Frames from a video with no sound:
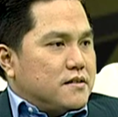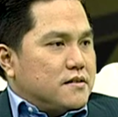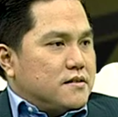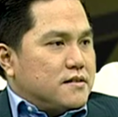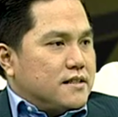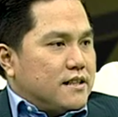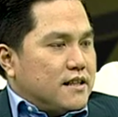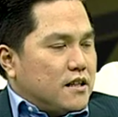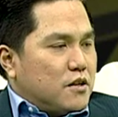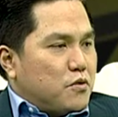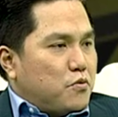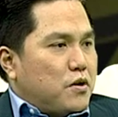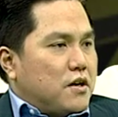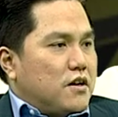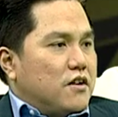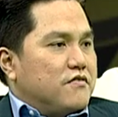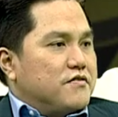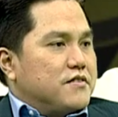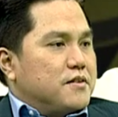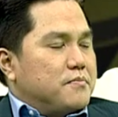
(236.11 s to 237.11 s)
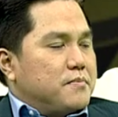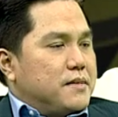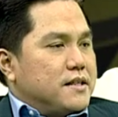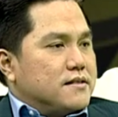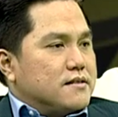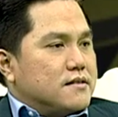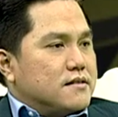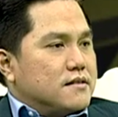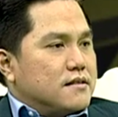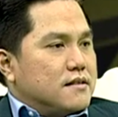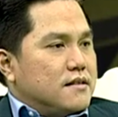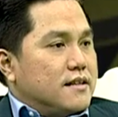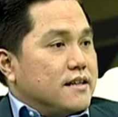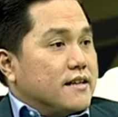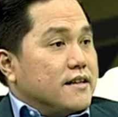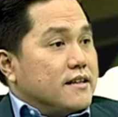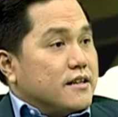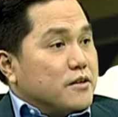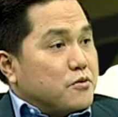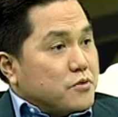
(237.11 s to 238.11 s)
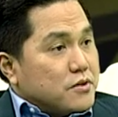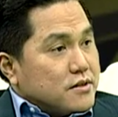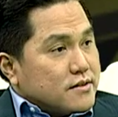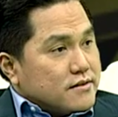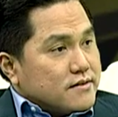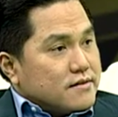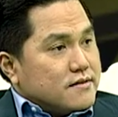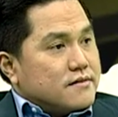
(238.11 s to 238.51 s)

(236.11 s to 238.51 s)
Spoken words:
still one of the best league in the world.